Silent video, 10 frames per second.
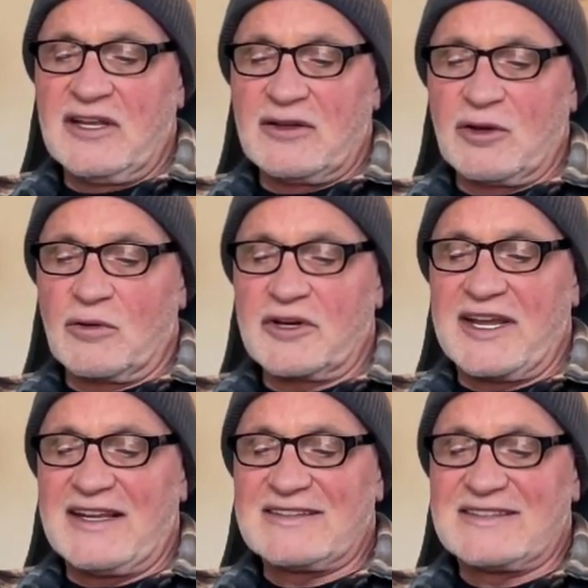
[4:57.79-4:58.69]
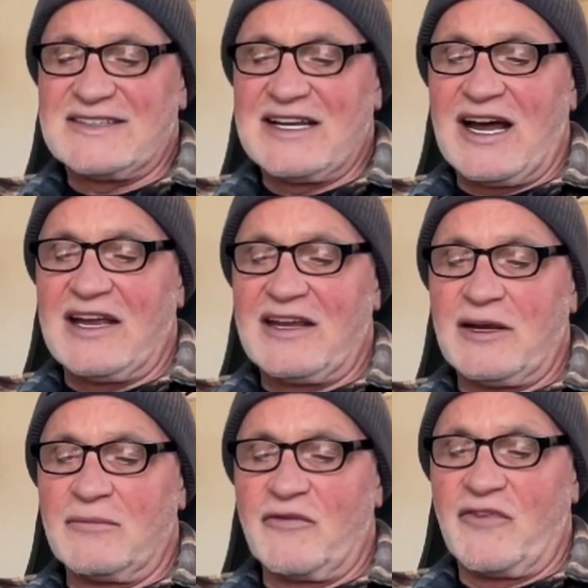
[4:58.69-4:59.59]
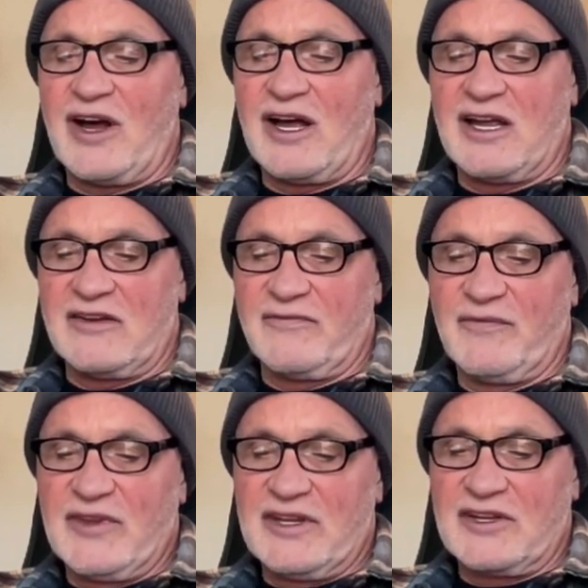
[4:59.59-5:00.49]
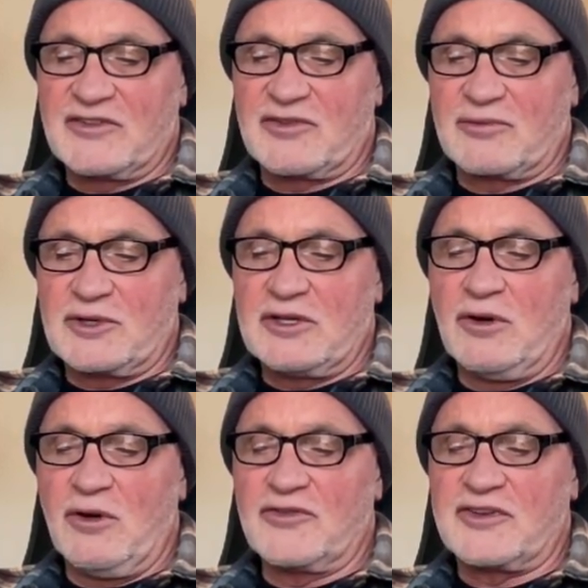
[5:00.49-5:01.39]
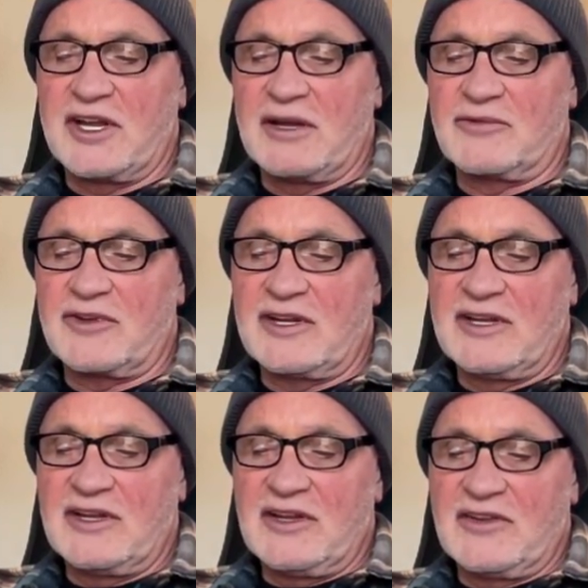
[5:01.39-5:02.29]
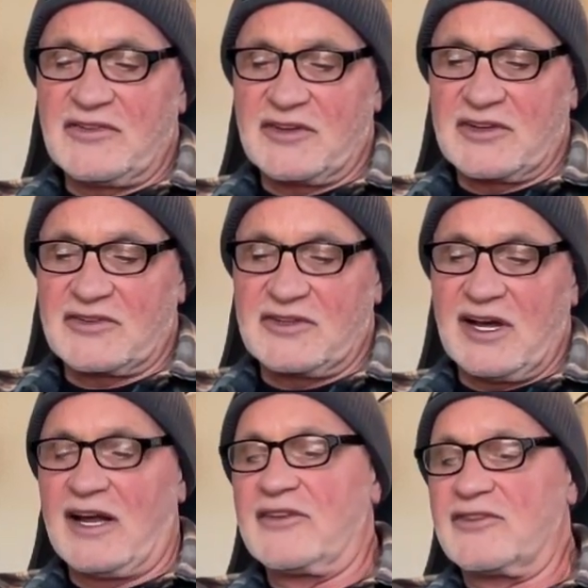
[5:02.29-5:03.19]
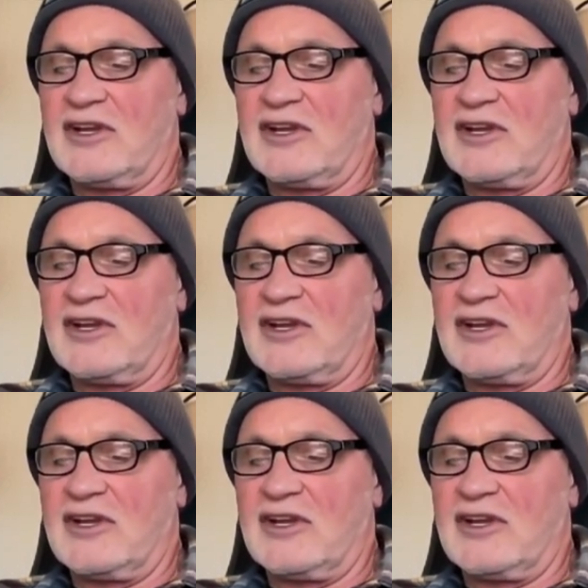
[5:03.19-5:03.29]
lowercase dim5, is 3 whole steps, 6 dots.